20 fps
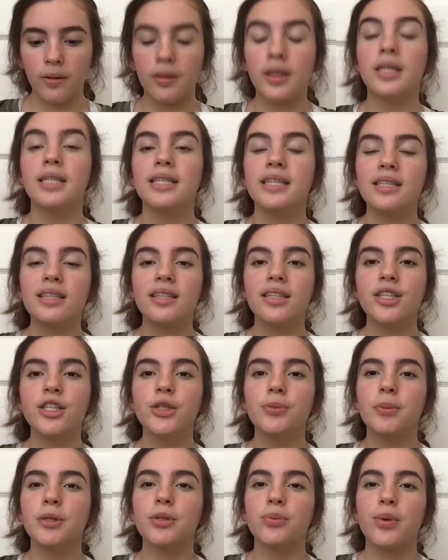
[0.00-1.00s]
The
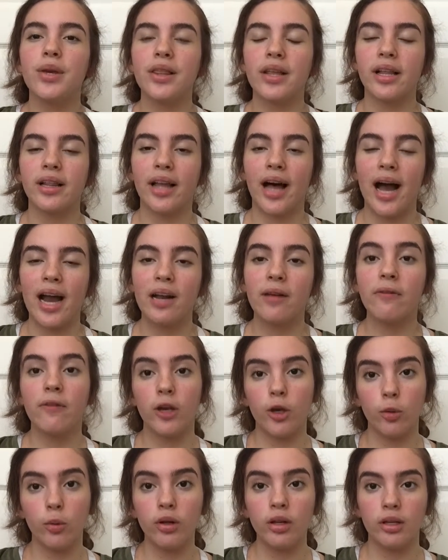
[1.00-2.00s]
distance between the line of
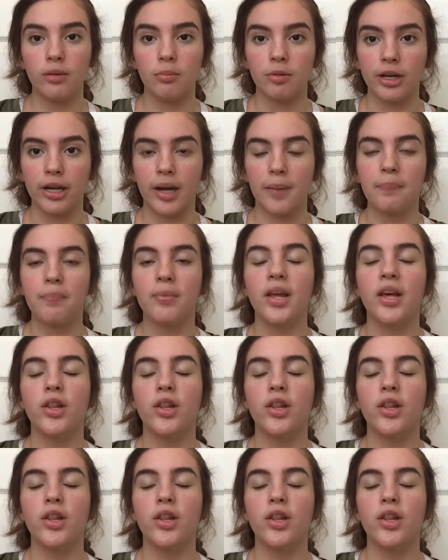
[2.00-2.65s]
equilibrium